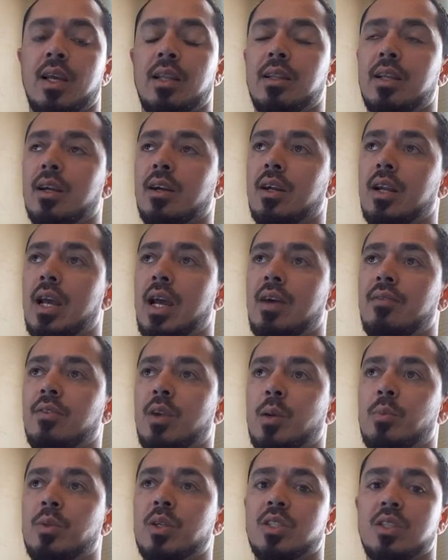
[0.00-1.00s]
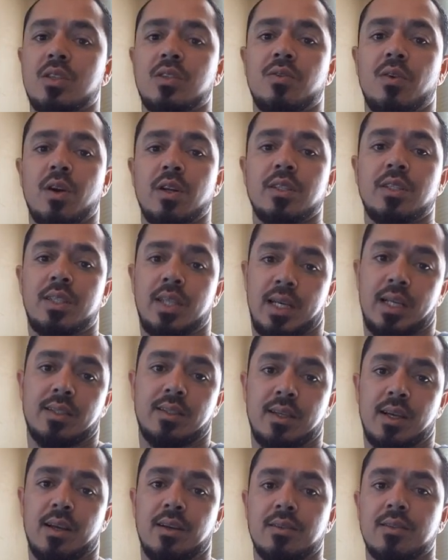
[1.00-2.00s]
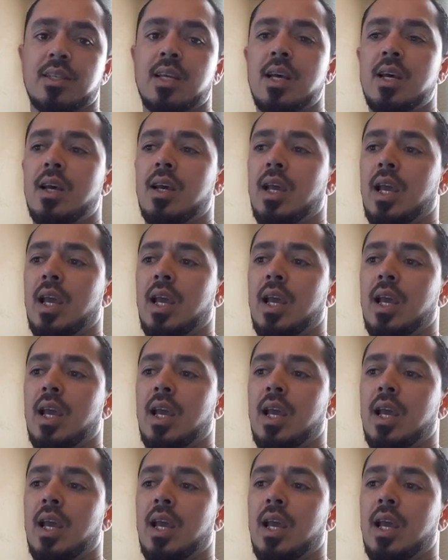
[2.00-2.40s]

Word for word: then they're going to have numbers as far as ticket sales.